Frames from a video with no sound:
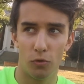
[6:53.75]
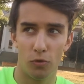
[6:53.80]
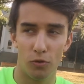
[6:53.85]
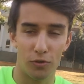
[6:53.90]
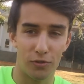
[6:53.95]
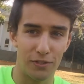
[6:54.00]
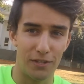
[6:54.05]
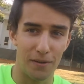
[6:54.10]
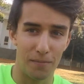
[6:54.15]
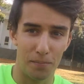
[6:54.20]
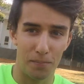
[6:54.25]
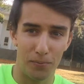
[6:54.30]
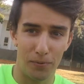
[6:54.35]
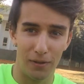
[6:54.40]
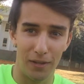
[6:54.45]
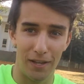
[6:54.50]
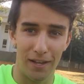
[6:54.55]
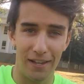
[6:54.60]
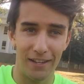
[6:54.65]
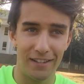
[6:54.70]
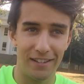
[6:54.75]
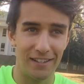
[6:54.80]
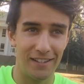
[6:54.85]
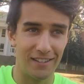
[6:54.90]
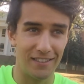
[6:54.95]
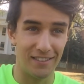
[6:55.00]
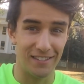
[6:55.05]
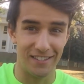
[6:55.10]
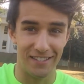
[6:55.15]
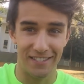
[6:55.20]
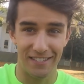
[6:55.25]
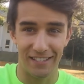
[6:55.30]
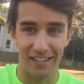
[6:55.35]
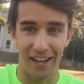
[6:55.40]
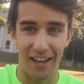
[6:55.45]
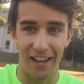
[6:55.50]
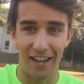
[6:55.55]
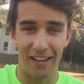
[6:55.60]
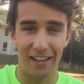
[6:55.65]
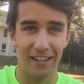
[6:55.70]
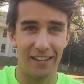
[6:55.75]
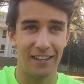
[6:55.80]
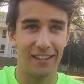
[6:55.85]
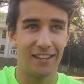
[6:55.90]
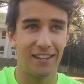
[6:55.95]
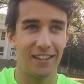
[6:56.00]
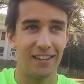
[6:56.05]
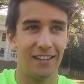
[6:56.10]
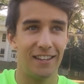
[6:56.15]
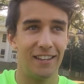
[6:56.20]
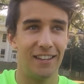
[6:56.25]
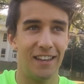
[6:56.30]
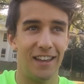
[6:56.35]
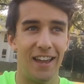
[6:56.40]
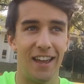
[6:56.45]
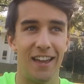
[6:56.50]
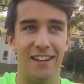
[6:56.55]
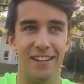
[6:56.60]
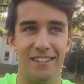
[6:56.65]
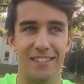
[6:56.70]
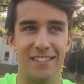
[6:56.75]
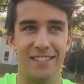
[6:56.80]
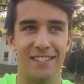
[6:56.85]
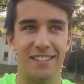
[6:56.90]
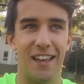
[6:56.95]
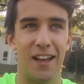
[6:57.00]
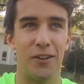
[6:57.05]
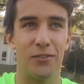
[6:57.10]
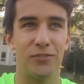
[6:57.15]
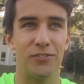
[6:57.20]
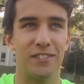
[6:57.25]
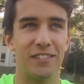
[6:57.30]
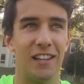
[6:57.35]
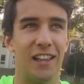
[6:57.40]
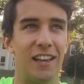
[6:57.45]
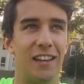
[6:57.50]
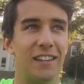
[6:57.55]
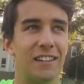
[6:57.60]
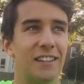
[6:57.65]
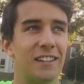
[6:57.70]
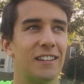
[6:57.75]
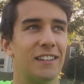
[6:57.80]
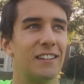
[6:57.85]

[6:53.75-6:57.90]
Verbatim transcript: There is a plane in the sky and it sounds like